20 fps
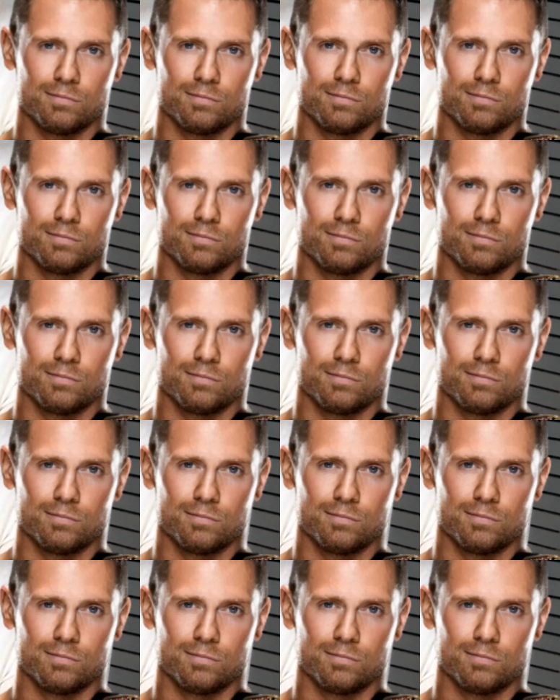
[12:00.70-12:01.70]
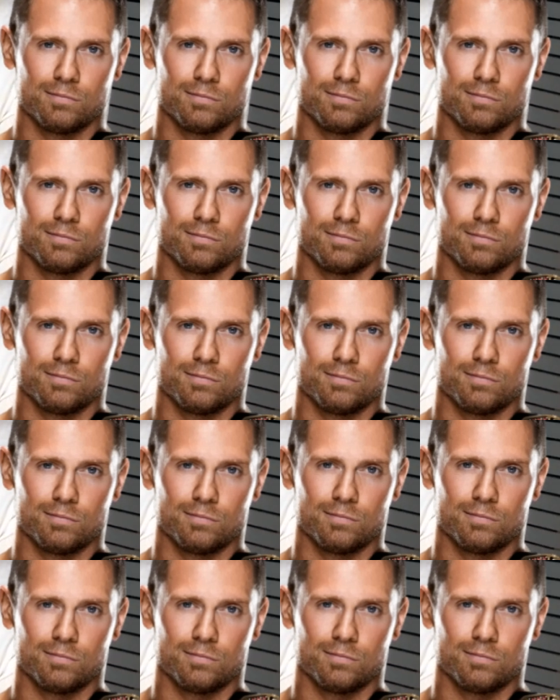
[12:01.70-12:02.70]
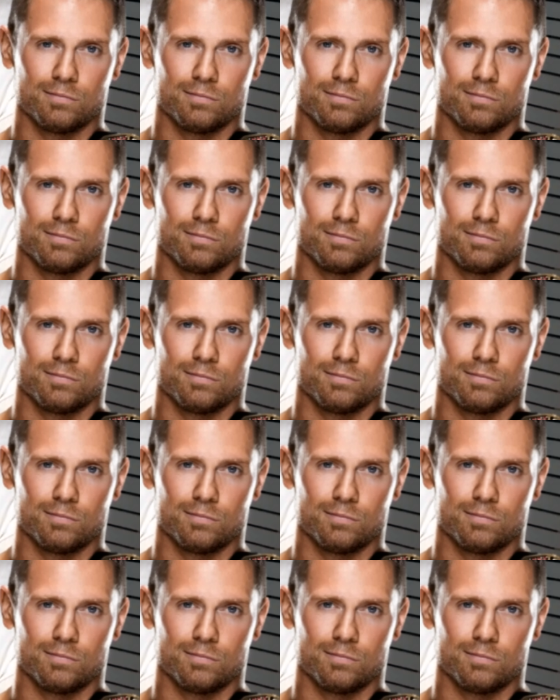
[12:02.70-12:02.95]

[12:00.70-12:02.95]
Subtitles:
[no speech]